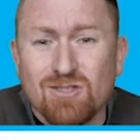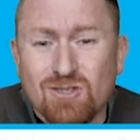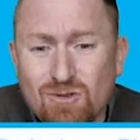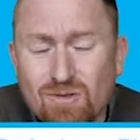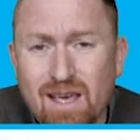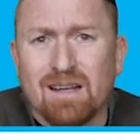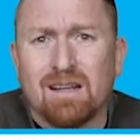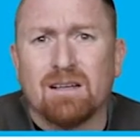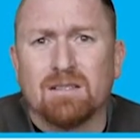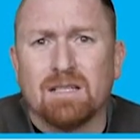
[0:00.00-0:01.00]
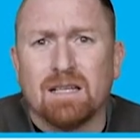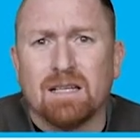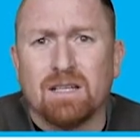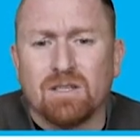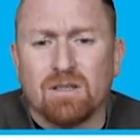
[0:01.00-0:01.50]
two
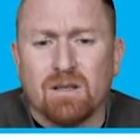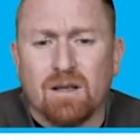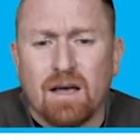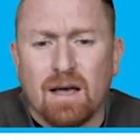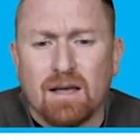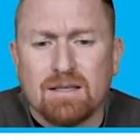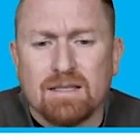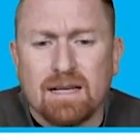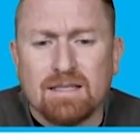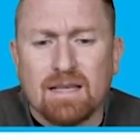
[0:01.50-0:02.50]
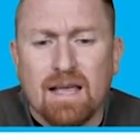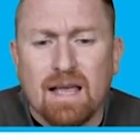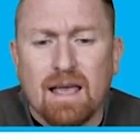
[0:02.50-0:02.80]
N-glycosylation uh, sites